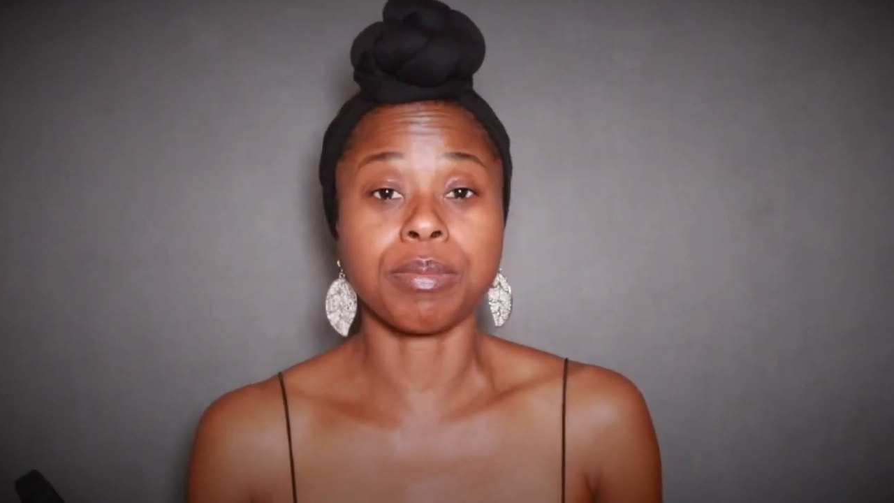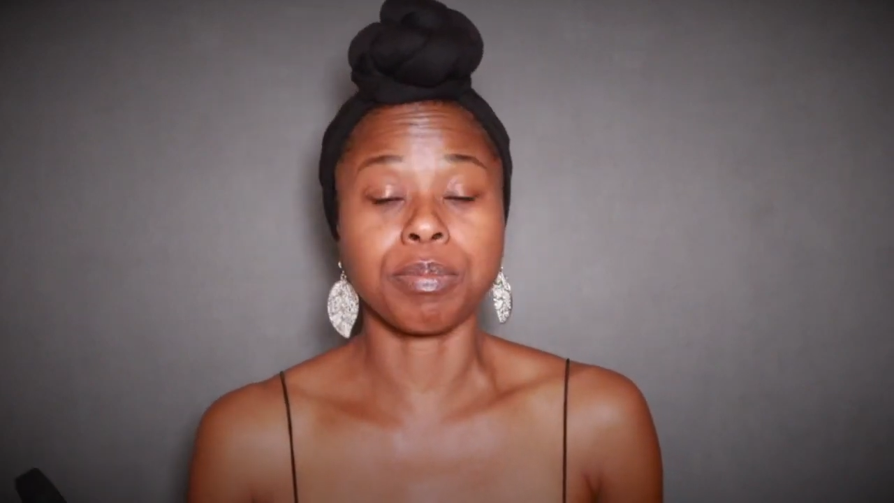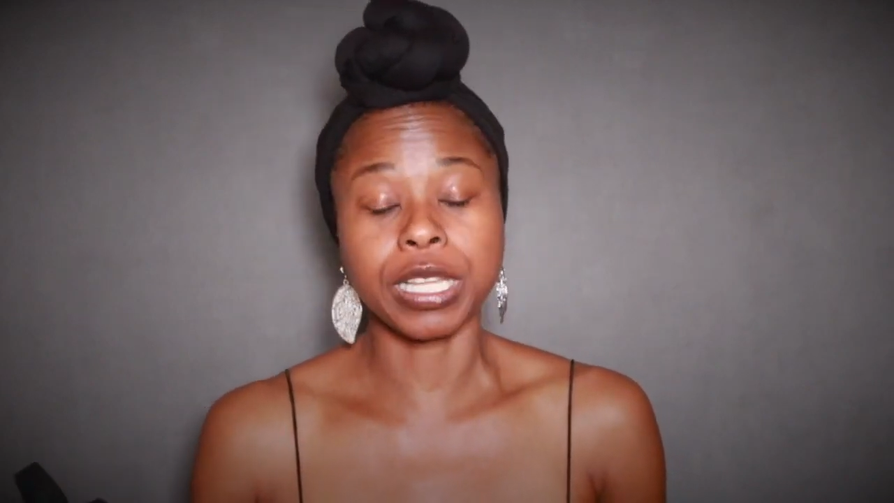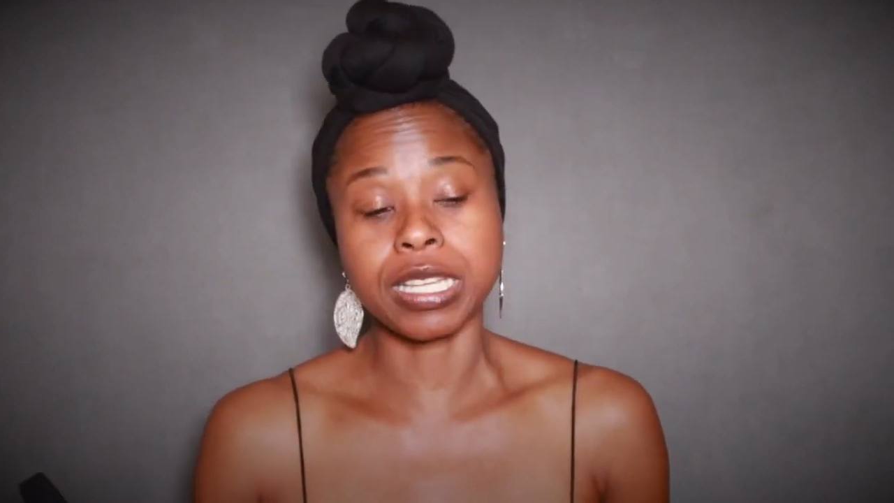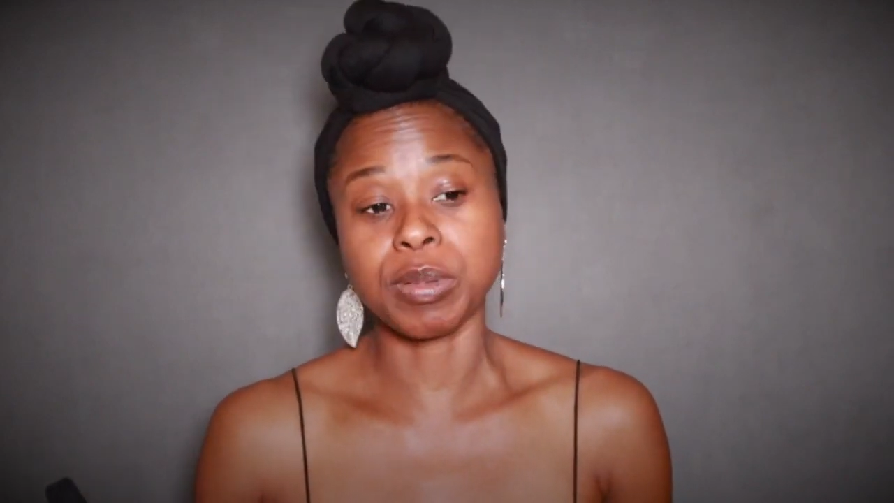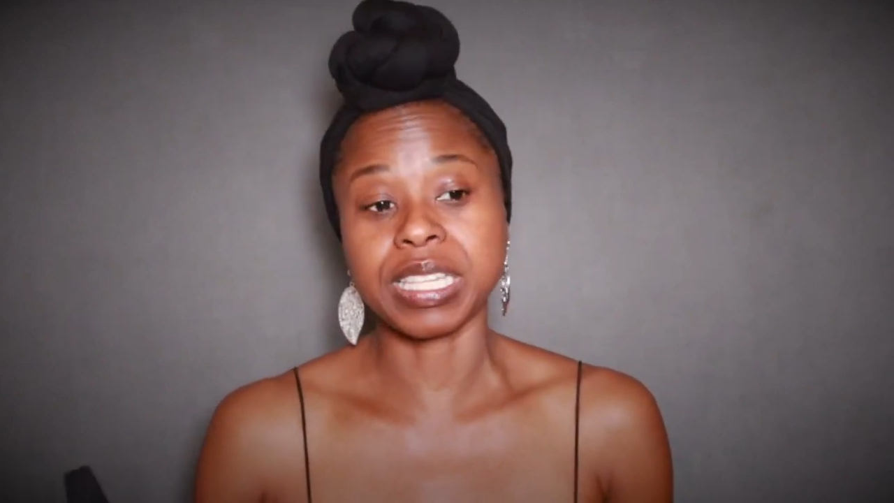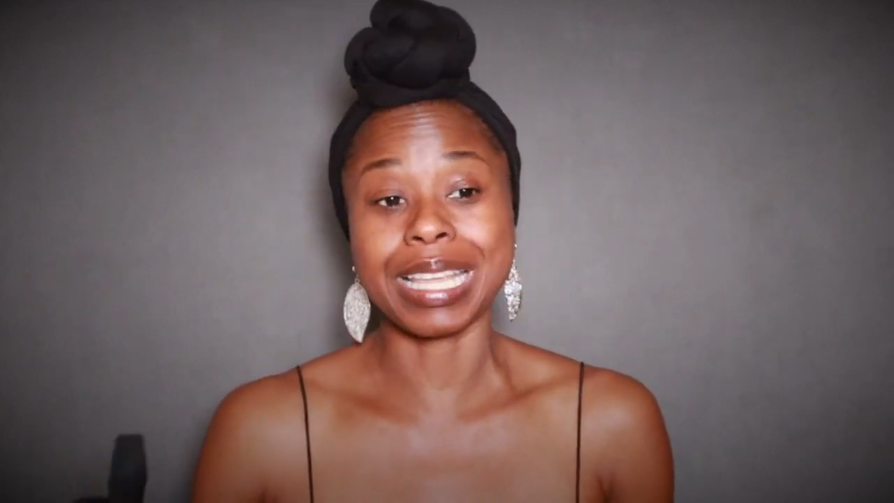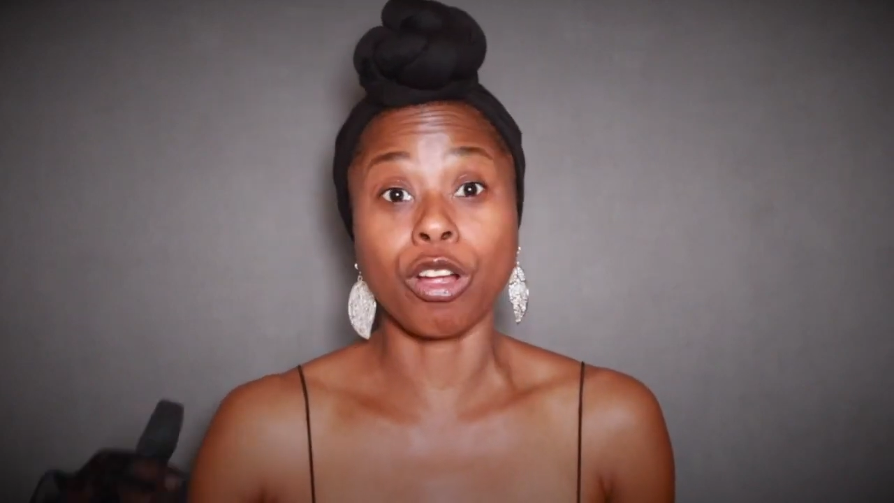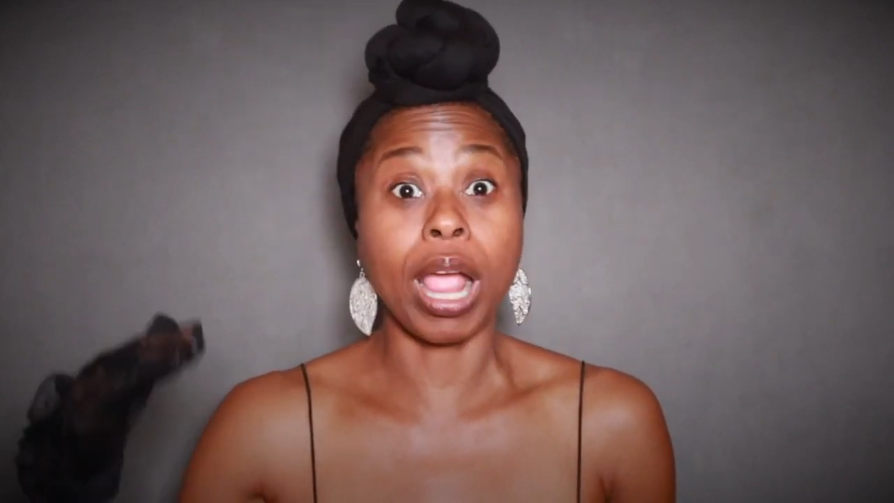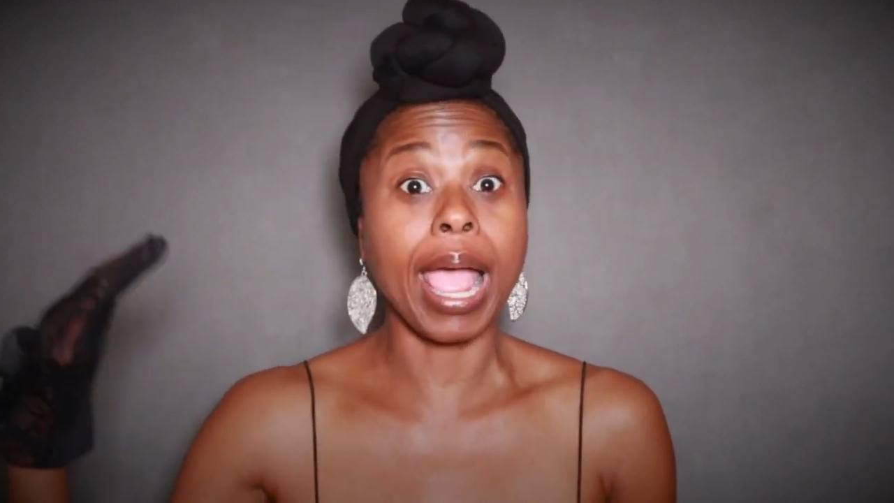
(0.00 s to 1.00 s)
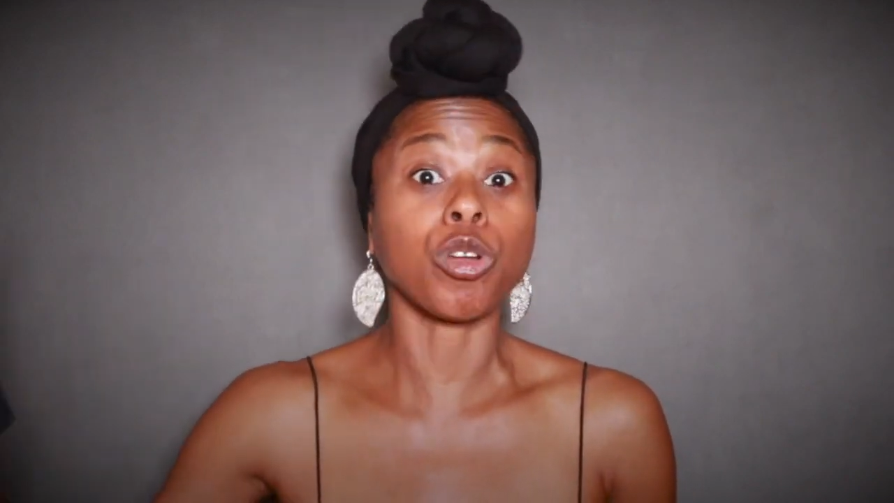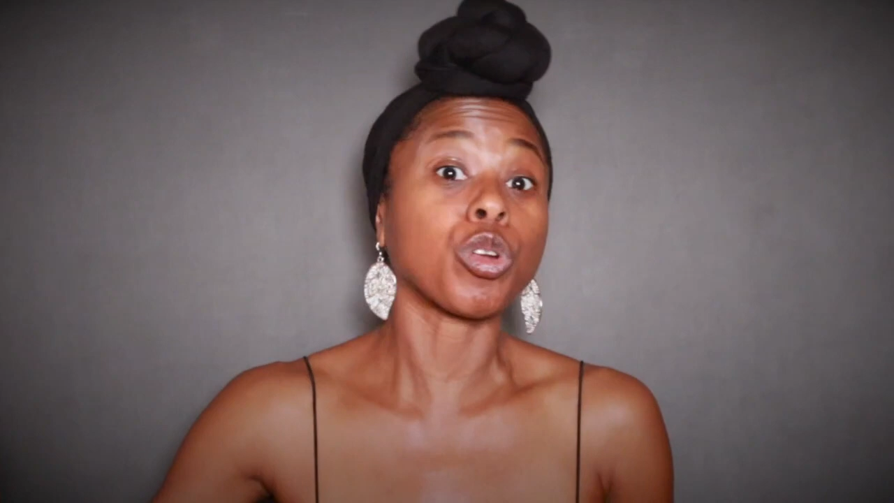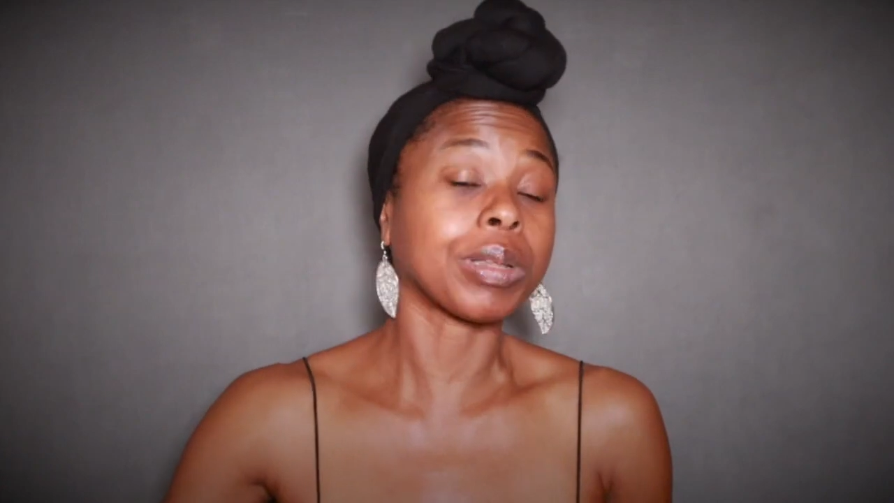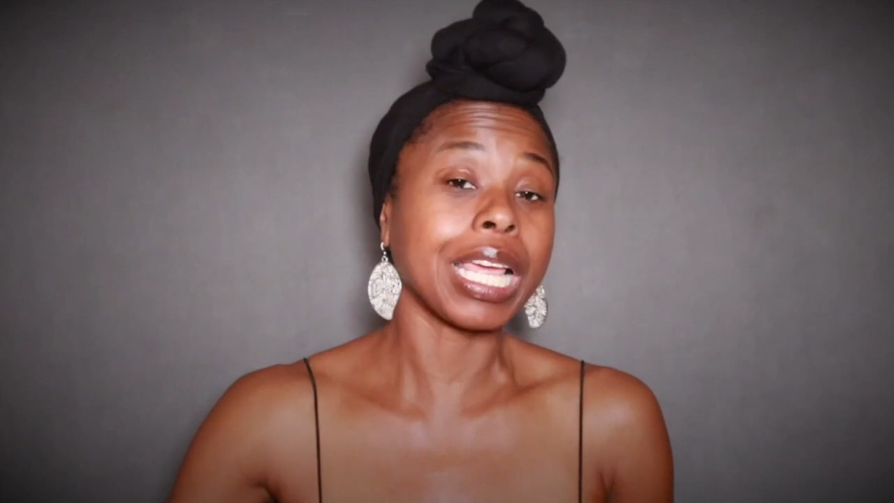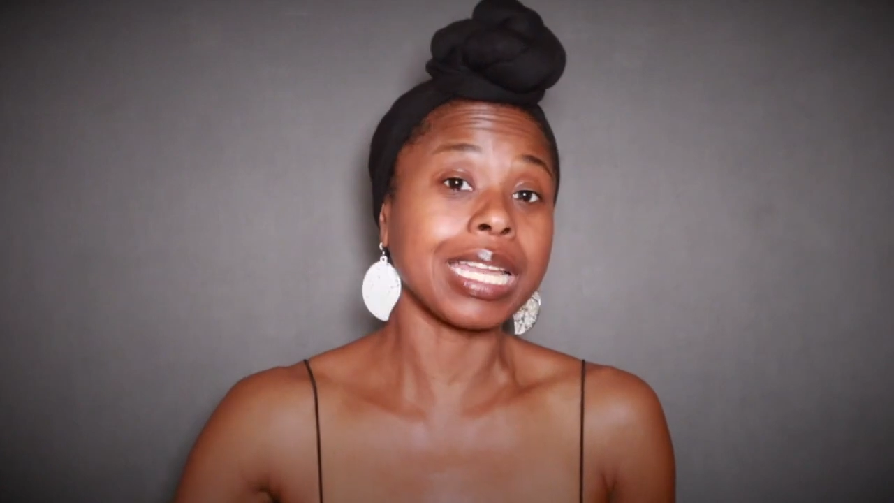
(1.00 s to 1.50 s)
placements, they are
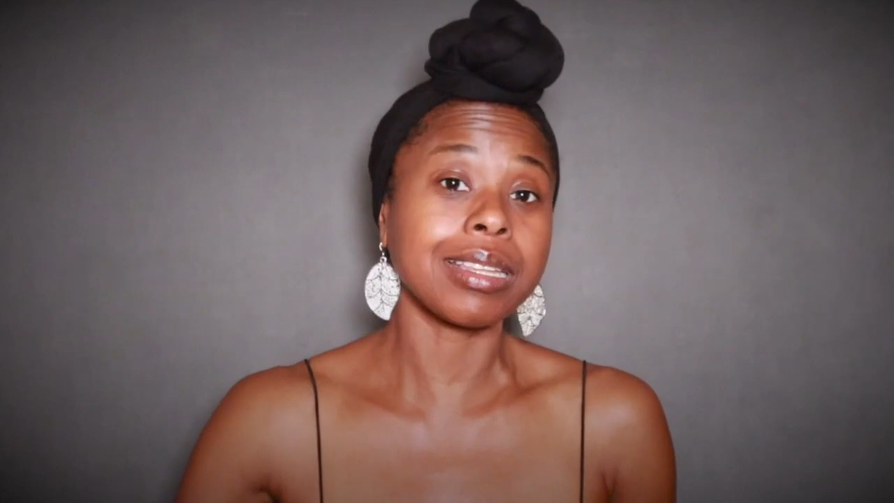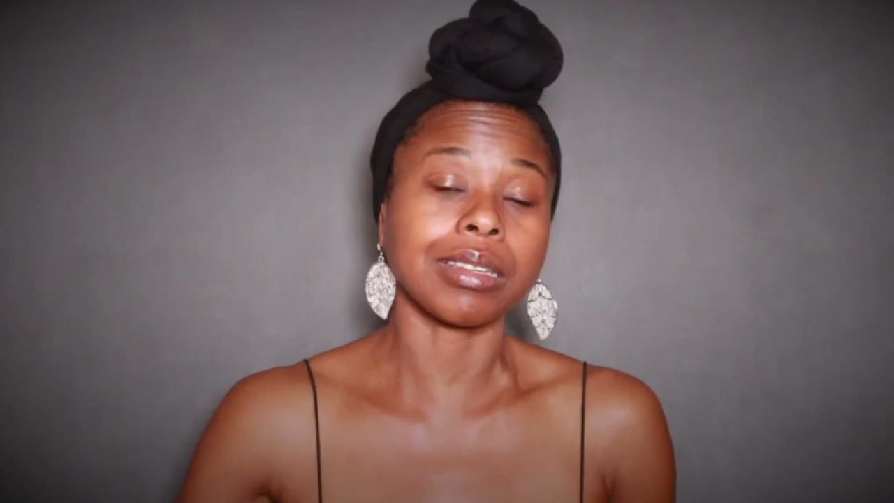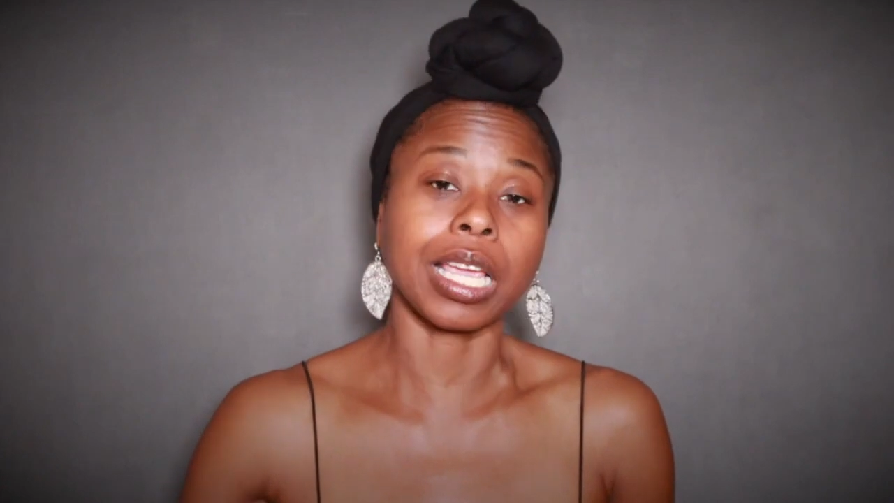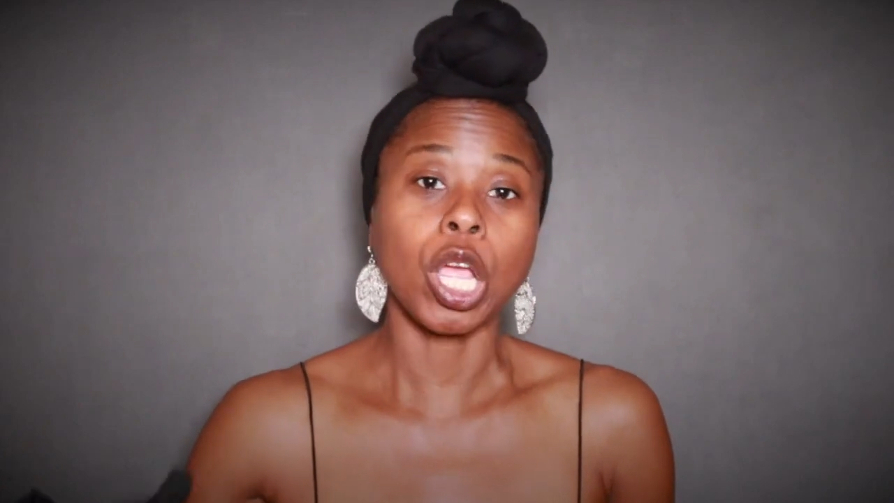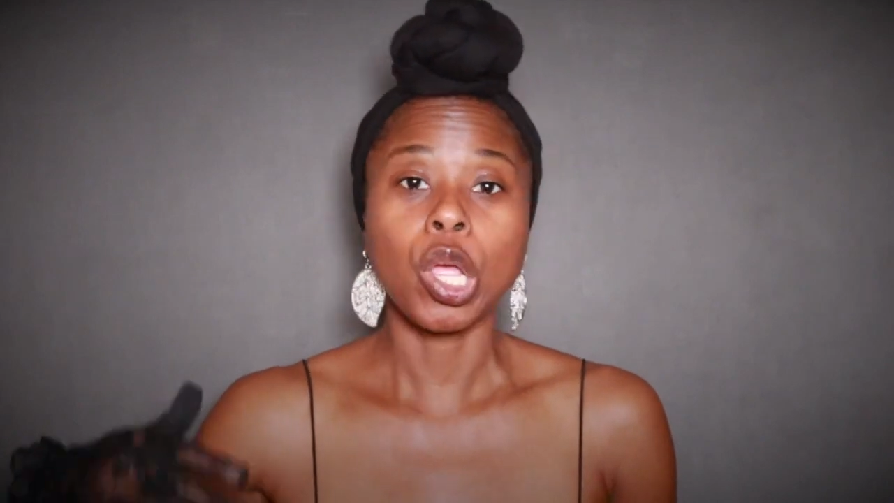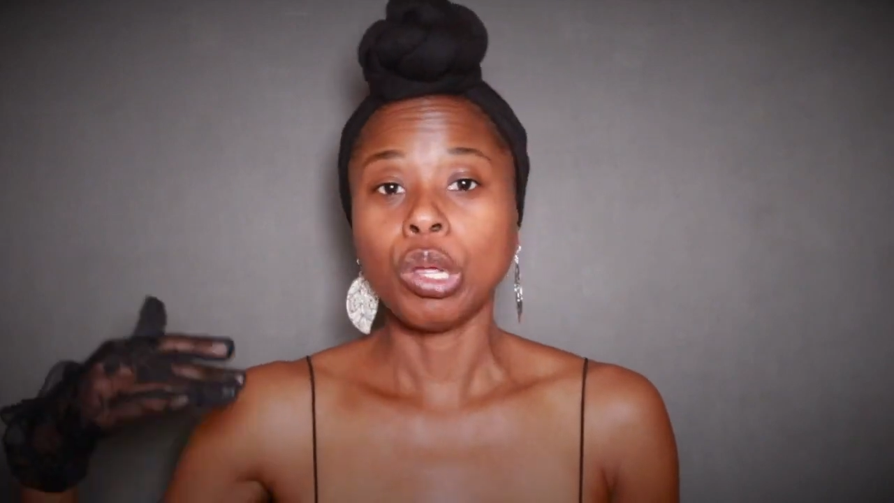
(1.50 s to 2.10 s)
outer planets like